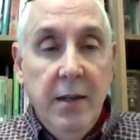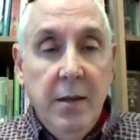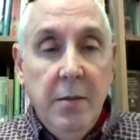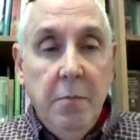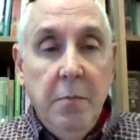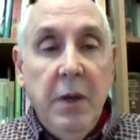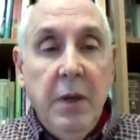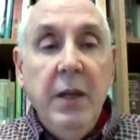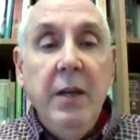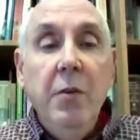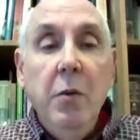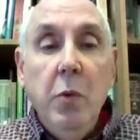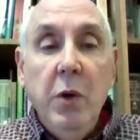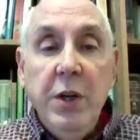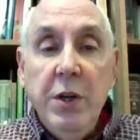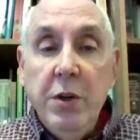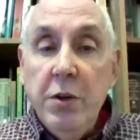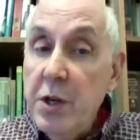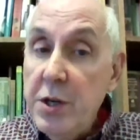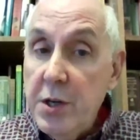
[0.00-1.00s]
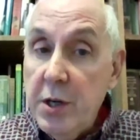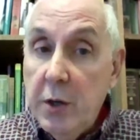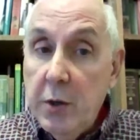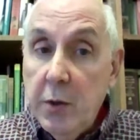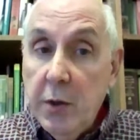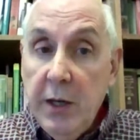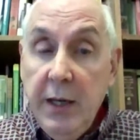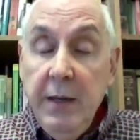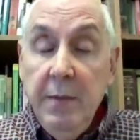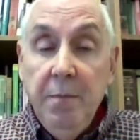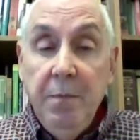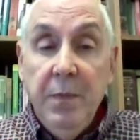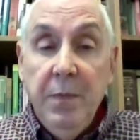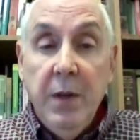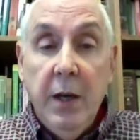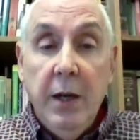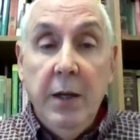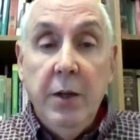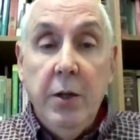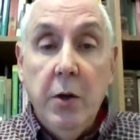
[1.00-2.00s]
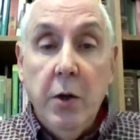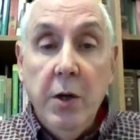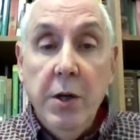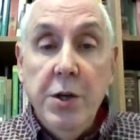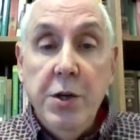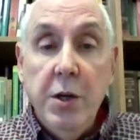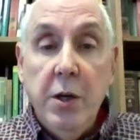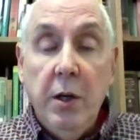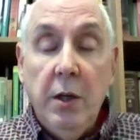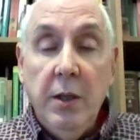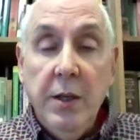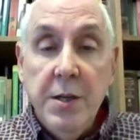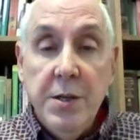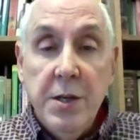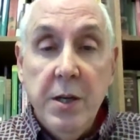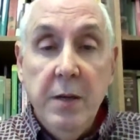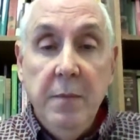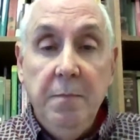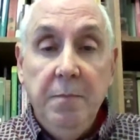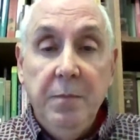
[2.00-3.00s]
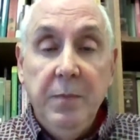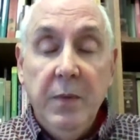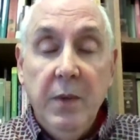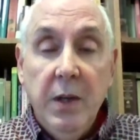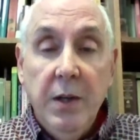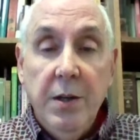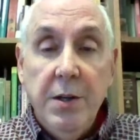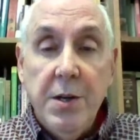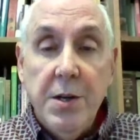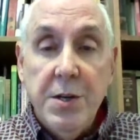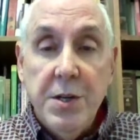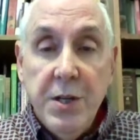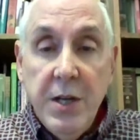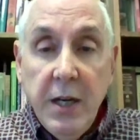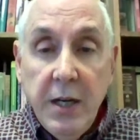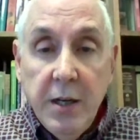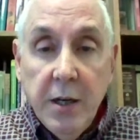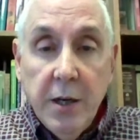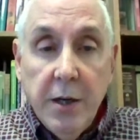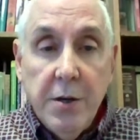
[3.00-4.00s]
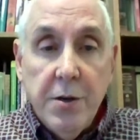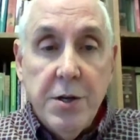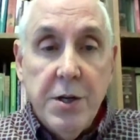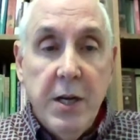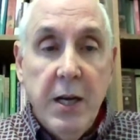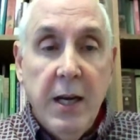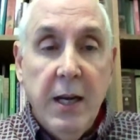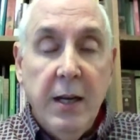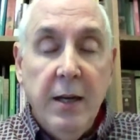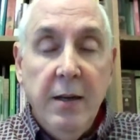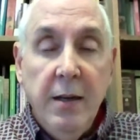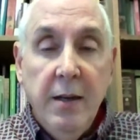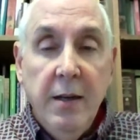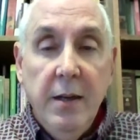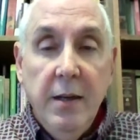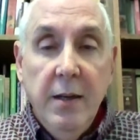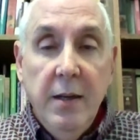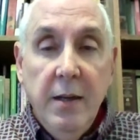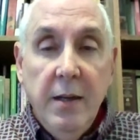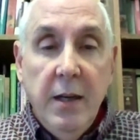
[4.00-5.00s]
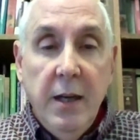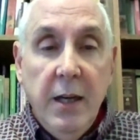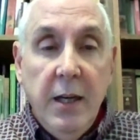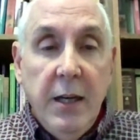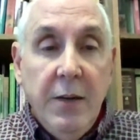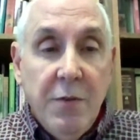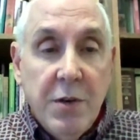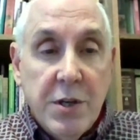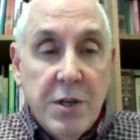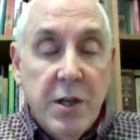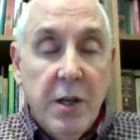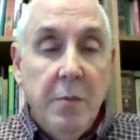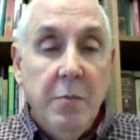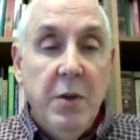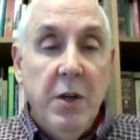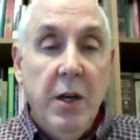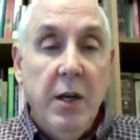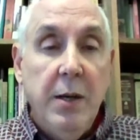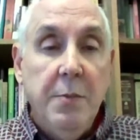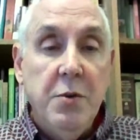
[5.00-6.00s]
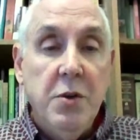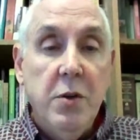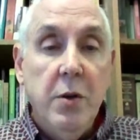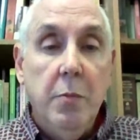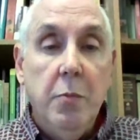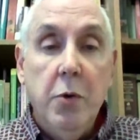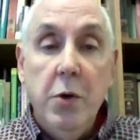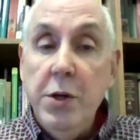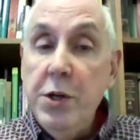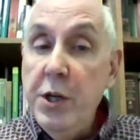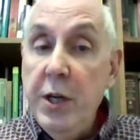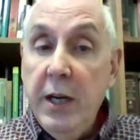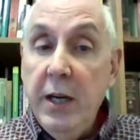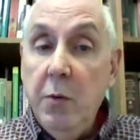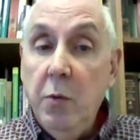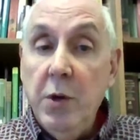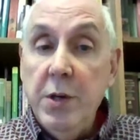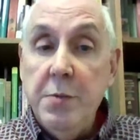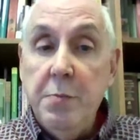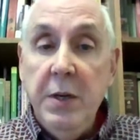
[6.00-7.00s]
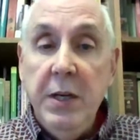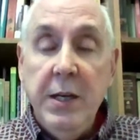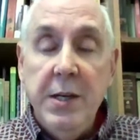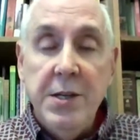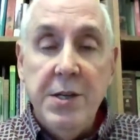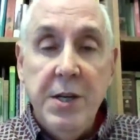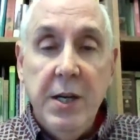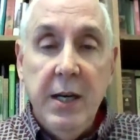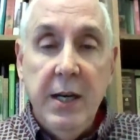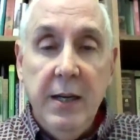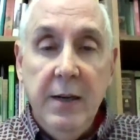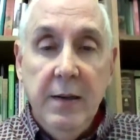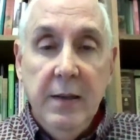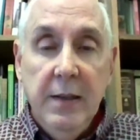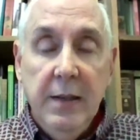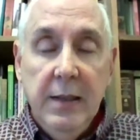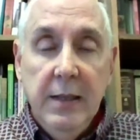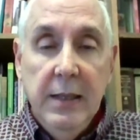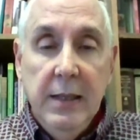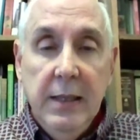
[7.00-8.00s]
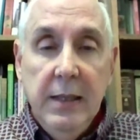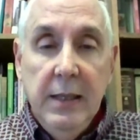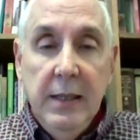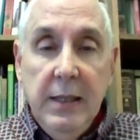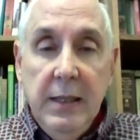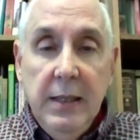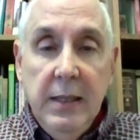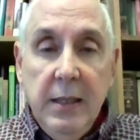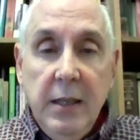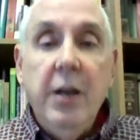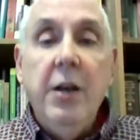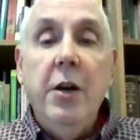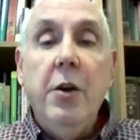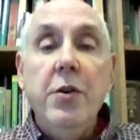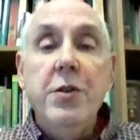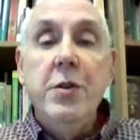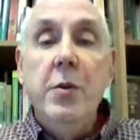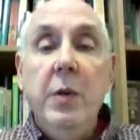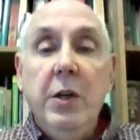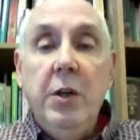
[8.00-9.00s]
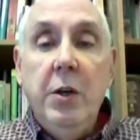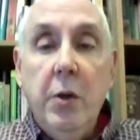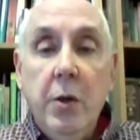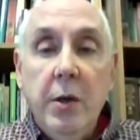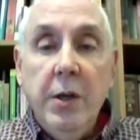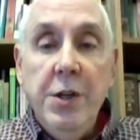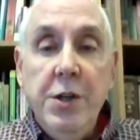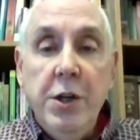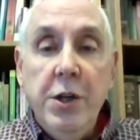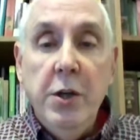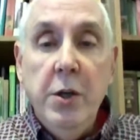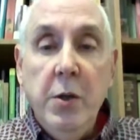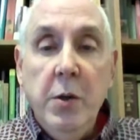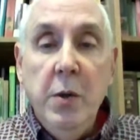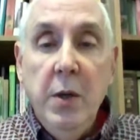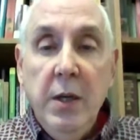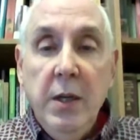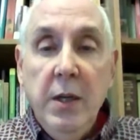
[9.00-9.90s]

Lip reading: But even when you disagree, I encourage you to listen, to seek to understand, and even sometimes to appreciate what's being said. I also encourage you